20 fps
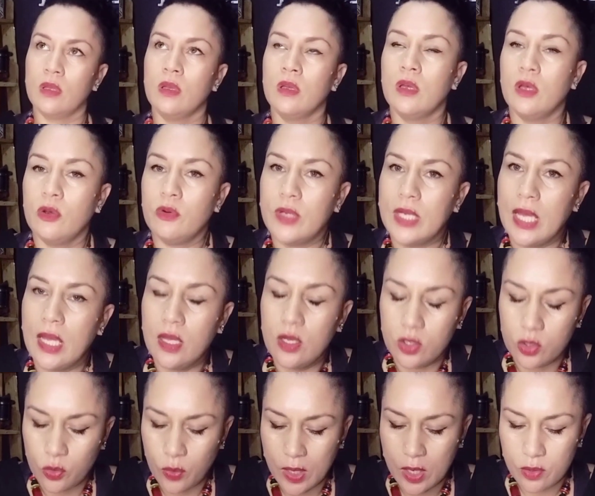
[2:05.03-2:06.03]
Okay,
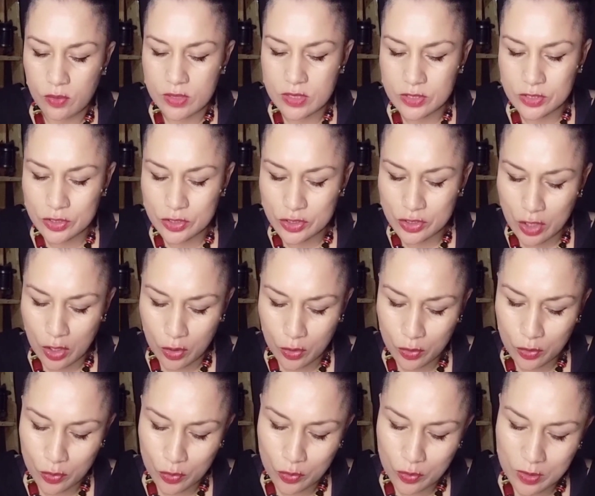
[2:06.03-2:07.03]
Aquarius,
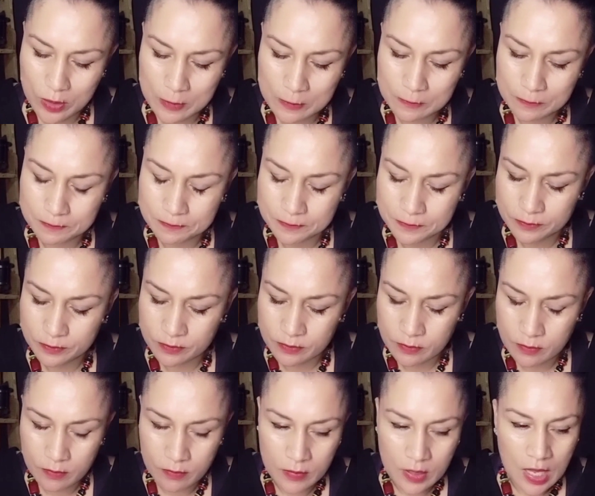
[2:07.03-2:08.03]
so
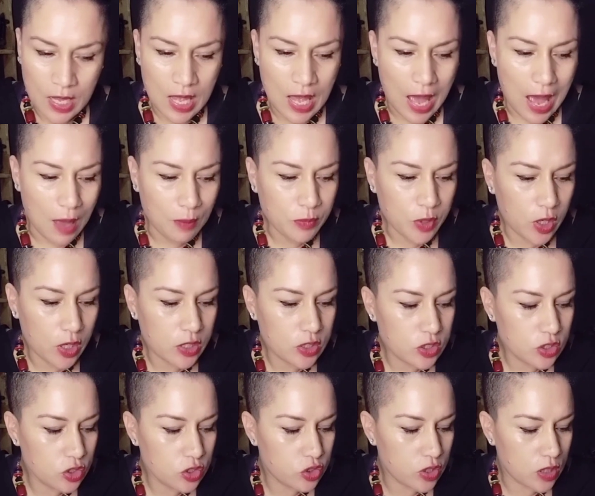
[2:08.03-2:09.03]
I'm going to
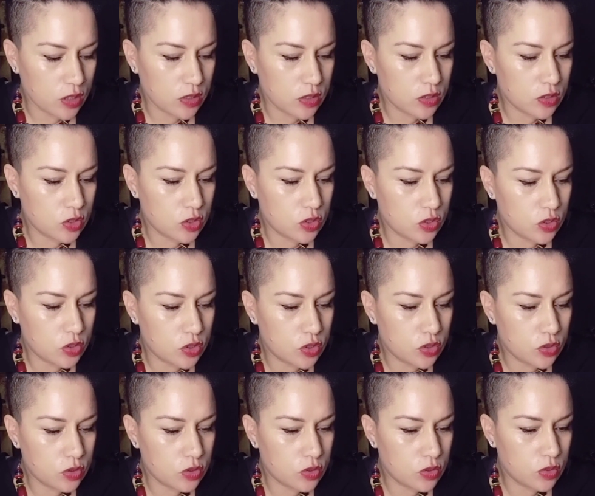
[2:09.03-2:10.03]
just
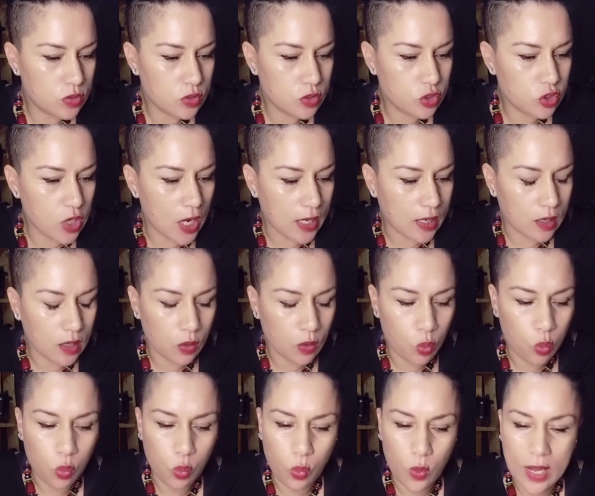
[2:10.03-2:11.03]
check
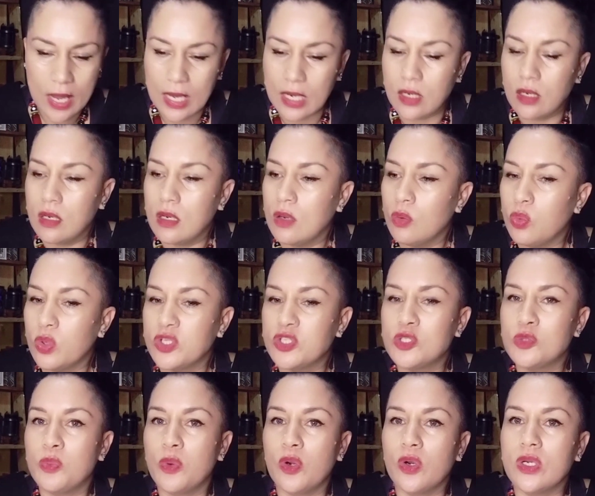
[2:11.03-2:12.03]
in with
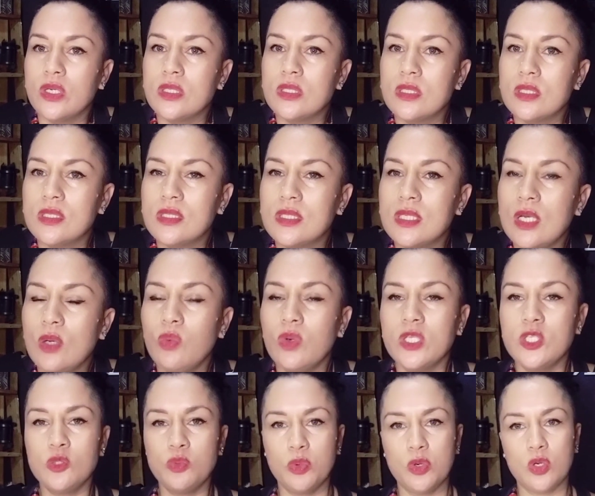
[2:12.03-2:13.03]
Spirit to see what
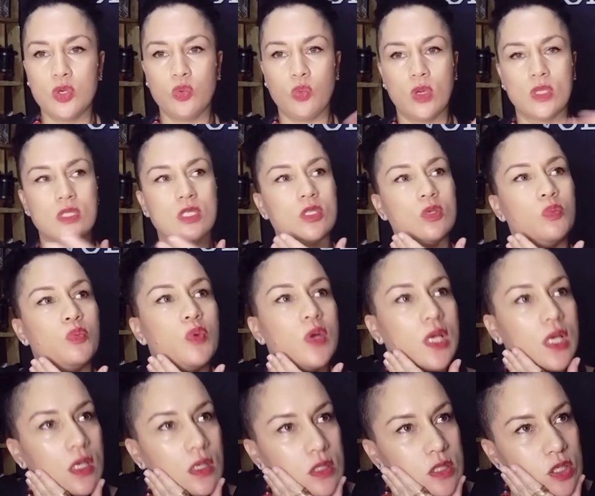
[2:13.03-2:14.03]
Spirit wants to
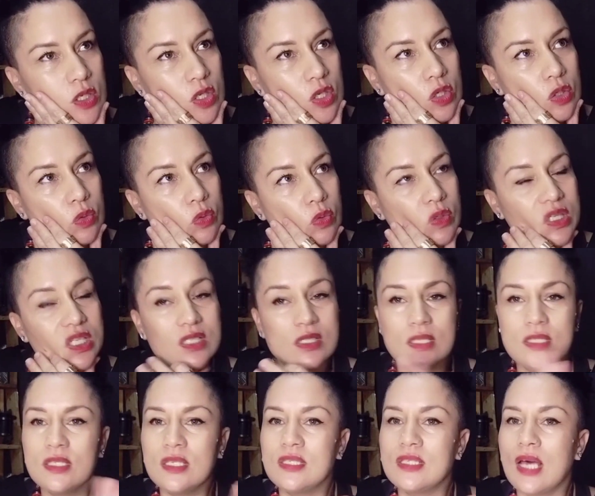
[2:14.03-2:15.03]
bring to you. This
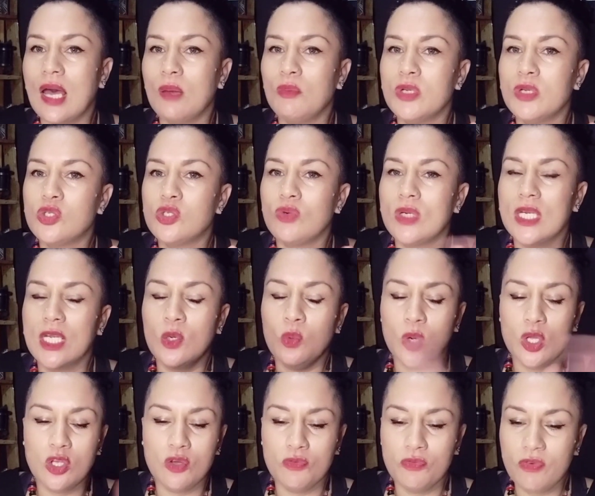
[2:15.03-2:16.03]
is a timeless reading. When
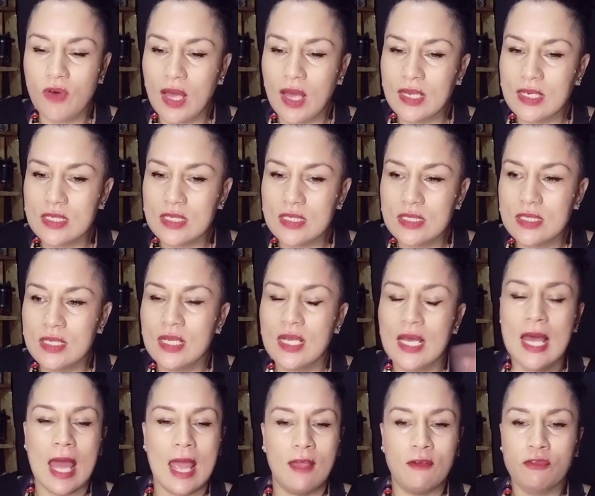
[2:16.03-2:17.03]
you find it,
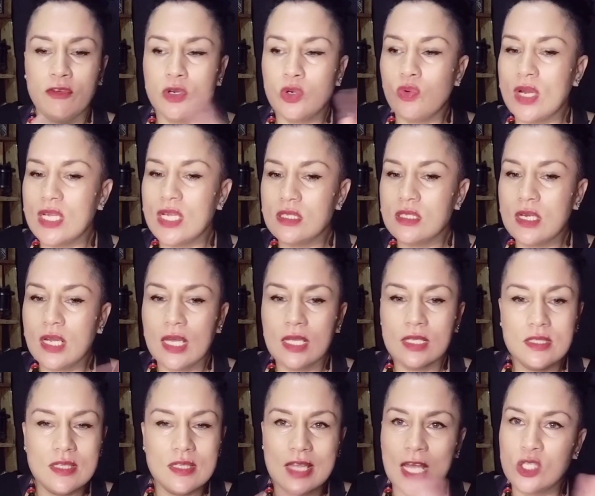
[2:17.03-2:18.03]
if it
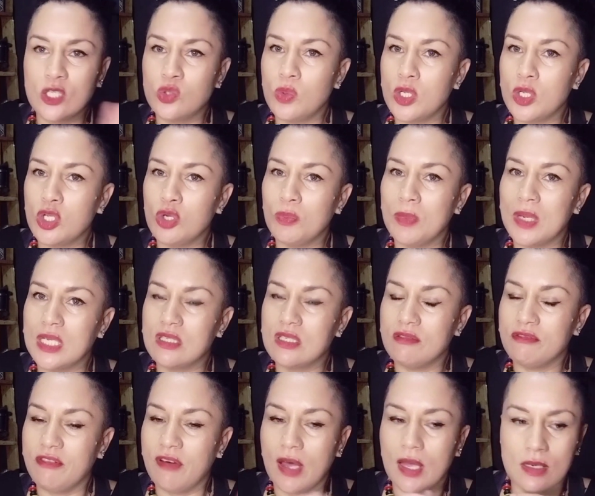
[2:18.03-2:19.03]
resonates, that's when you're meant to
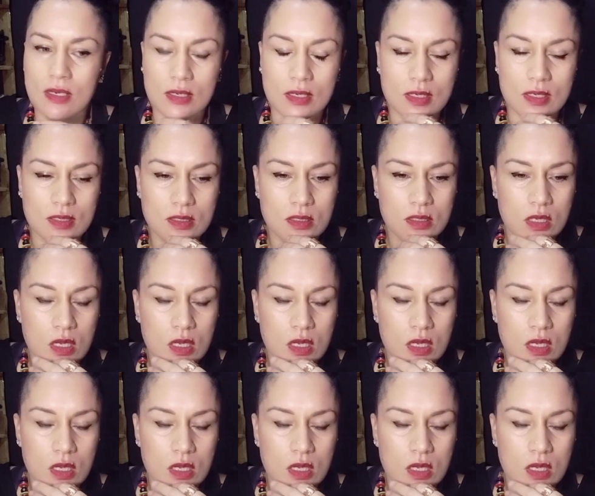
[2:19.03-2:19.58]
find it.